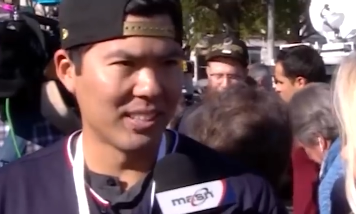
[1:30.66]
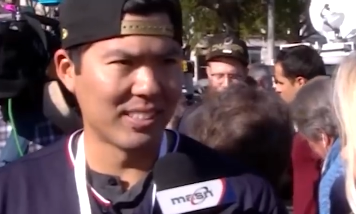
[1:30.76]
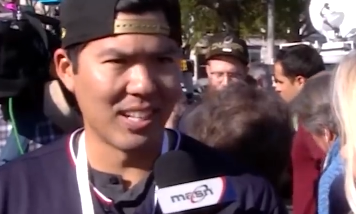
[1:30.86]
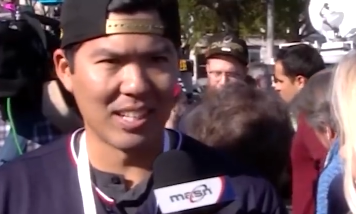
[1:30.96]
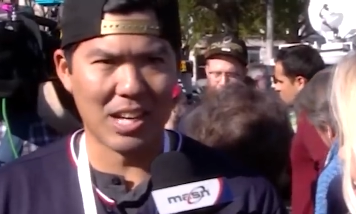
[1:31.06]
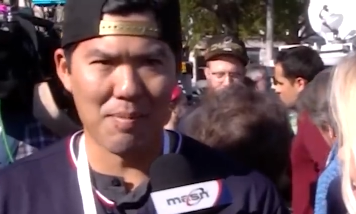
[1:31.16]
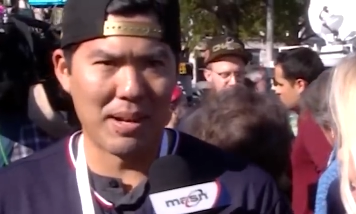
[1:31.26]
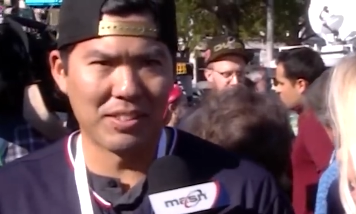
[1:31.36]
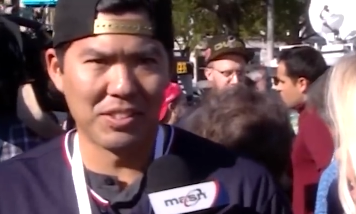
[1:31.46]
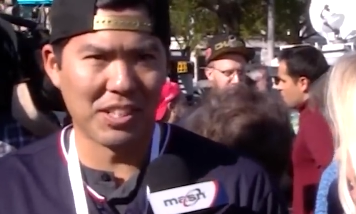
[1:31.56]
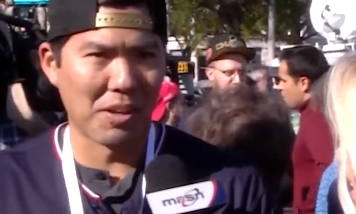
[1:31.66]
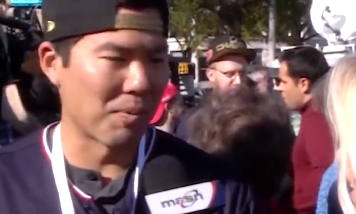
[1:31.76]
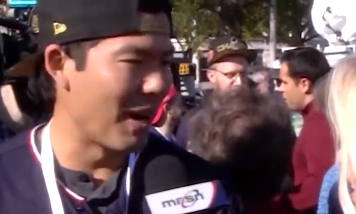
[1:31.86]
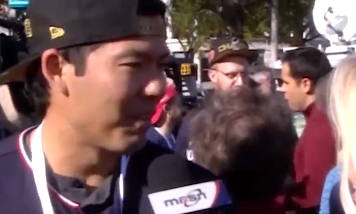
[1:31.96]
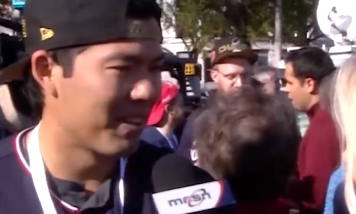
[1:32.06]
Speaker 1: us, come out to
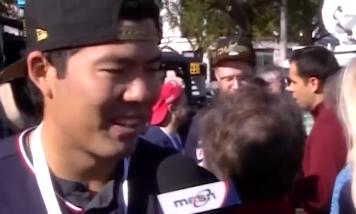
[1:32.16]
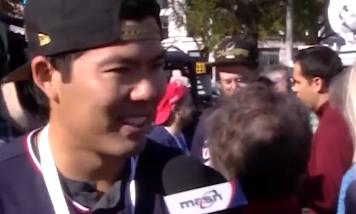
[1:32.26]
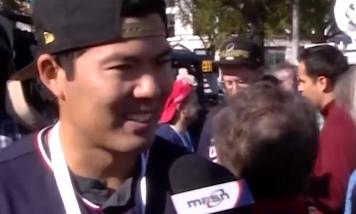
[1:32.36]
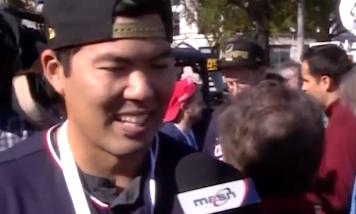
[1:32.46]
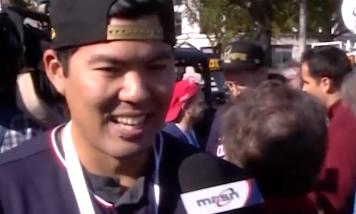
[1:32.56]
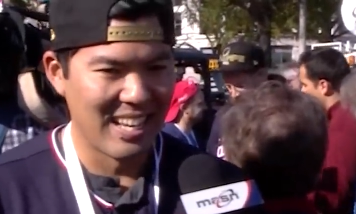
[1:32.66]
celebrate with us.